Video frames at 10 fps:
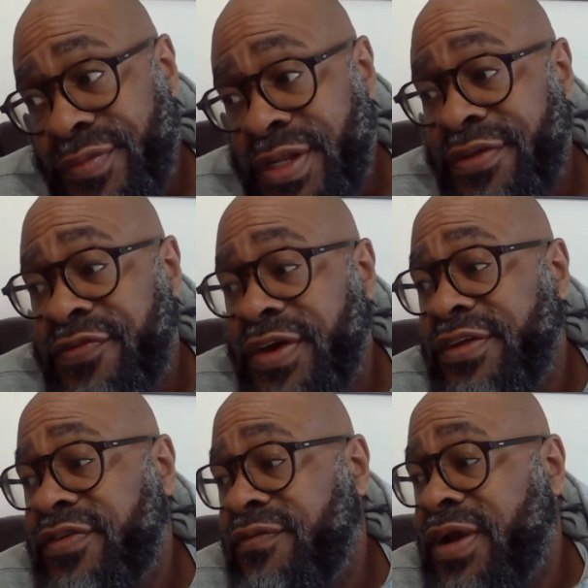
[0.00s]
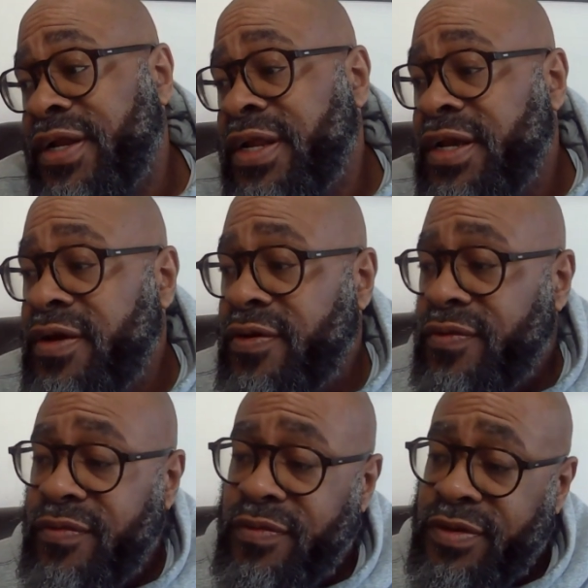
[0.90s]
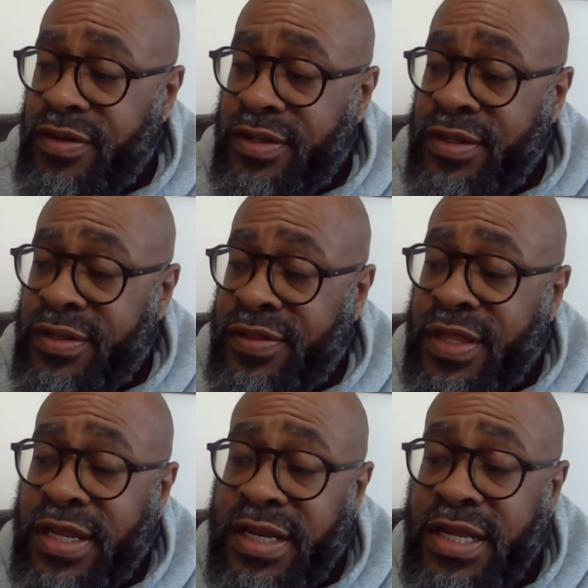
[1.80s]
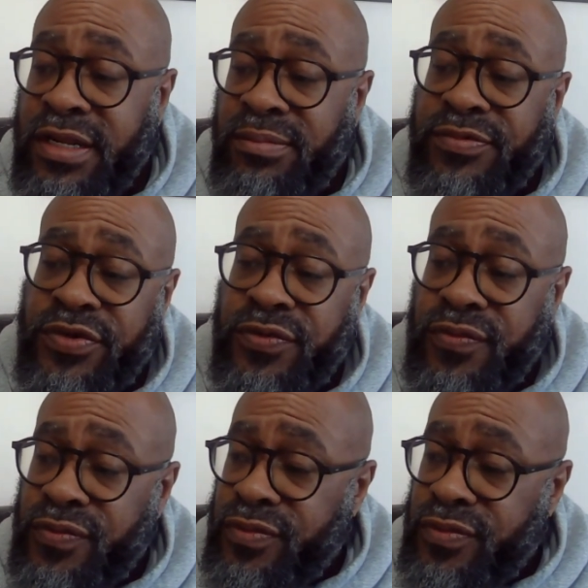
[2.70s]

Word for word: let's face it, right now, they need them too.